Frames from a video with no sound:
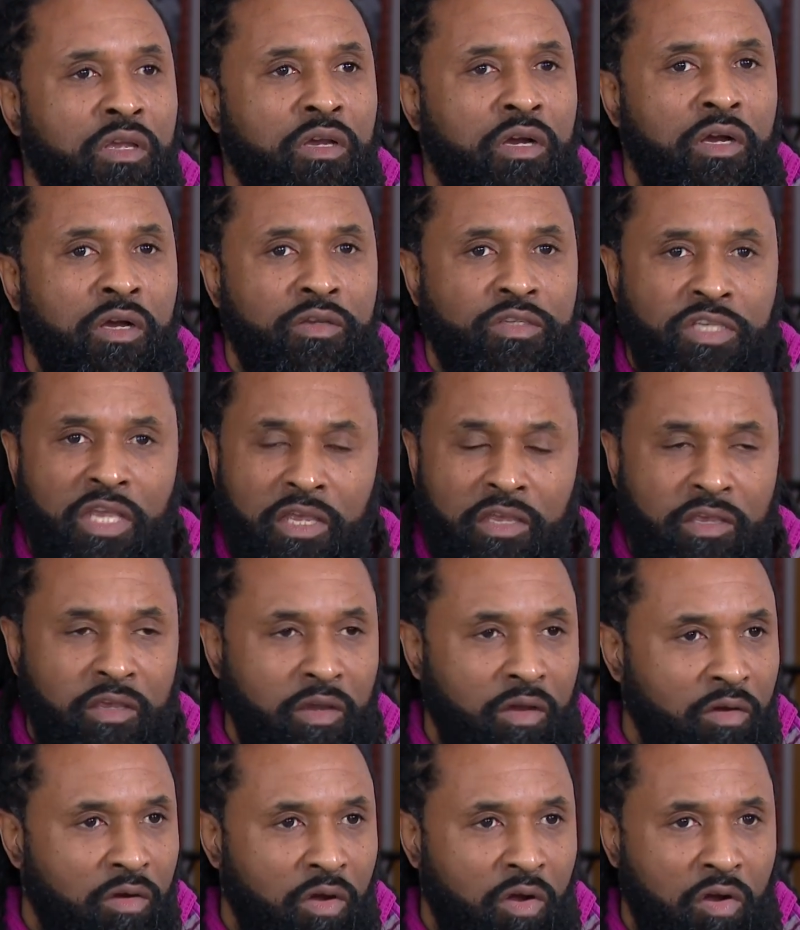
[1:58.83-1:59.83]
uh, take
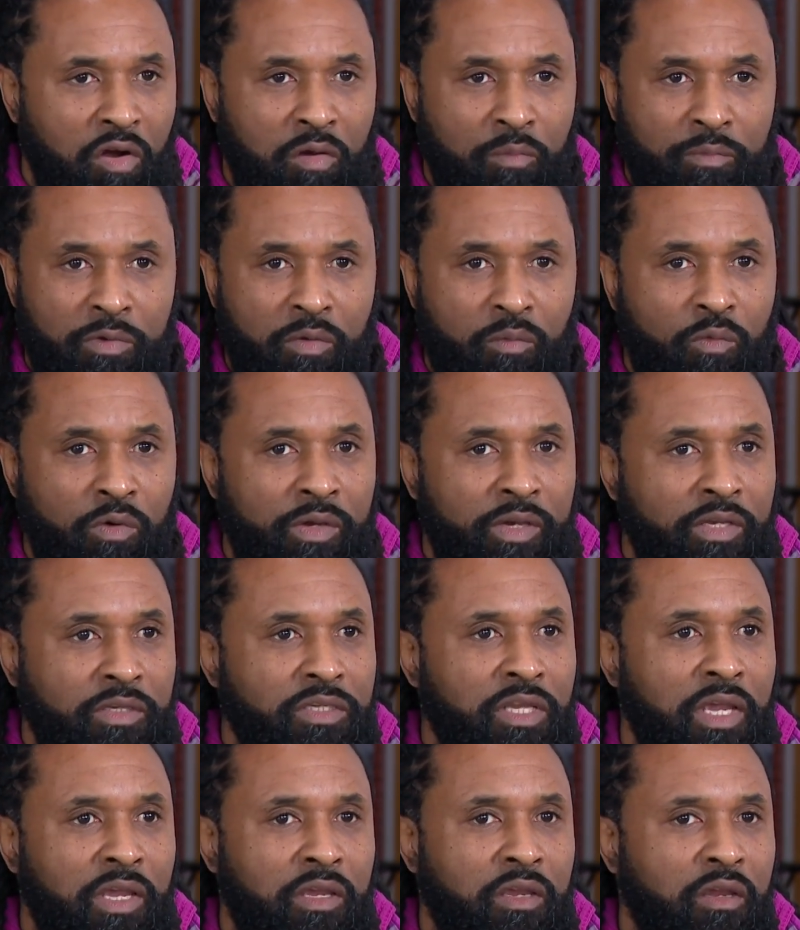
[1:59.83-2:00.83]
care of home, the one that
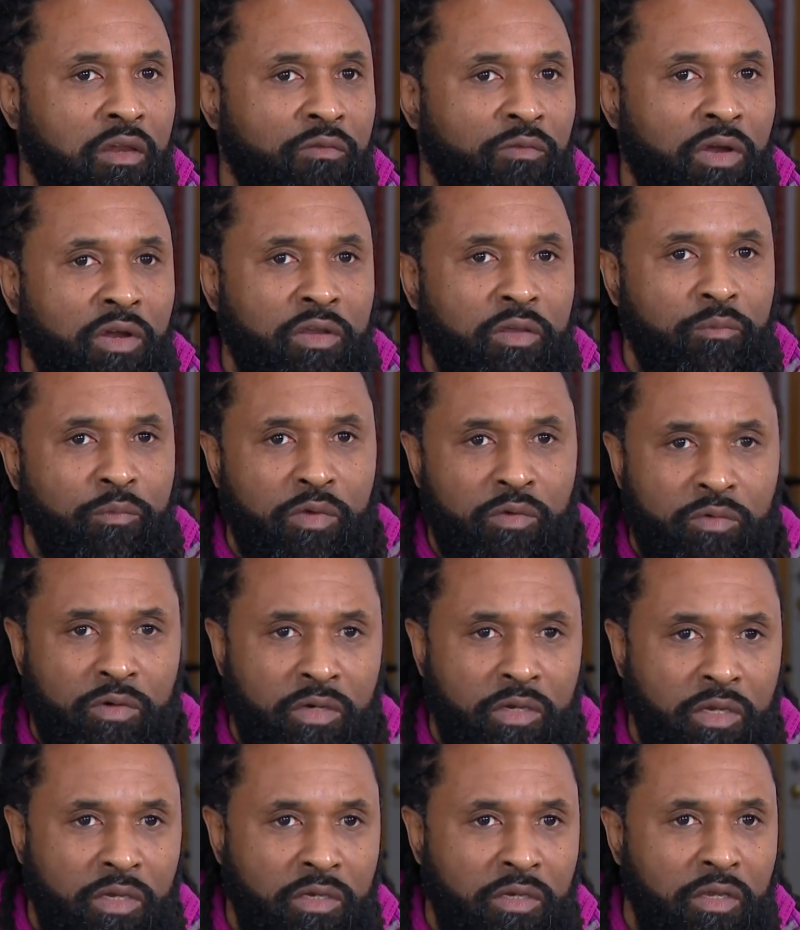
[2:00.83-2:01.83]
take care of our
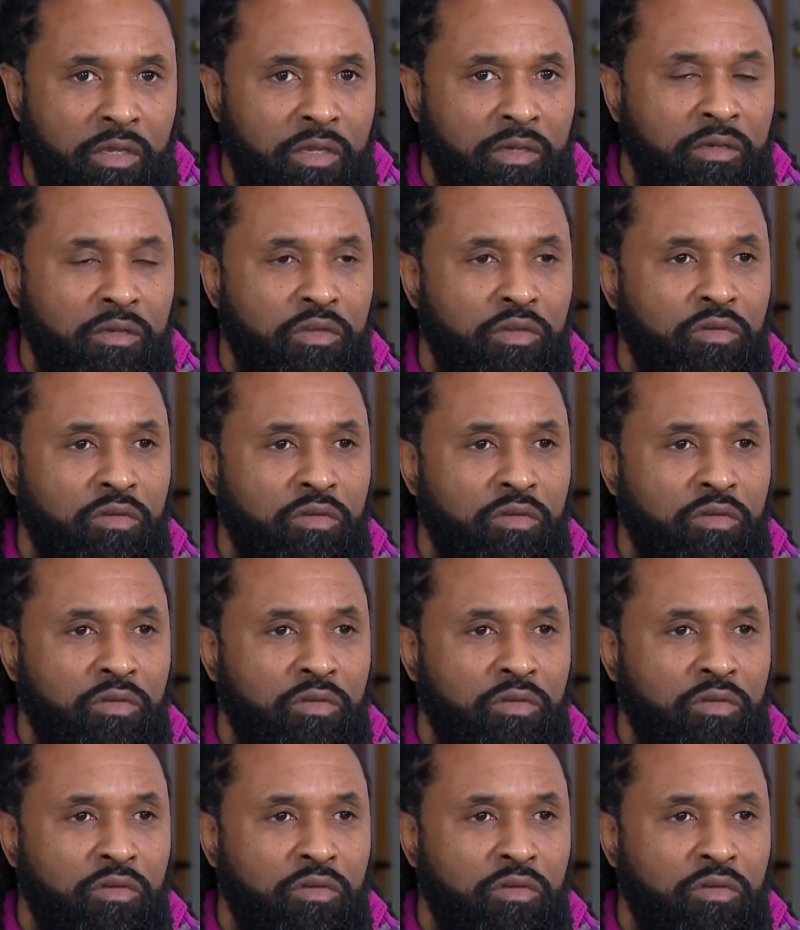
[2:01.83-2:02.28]
community. Mickey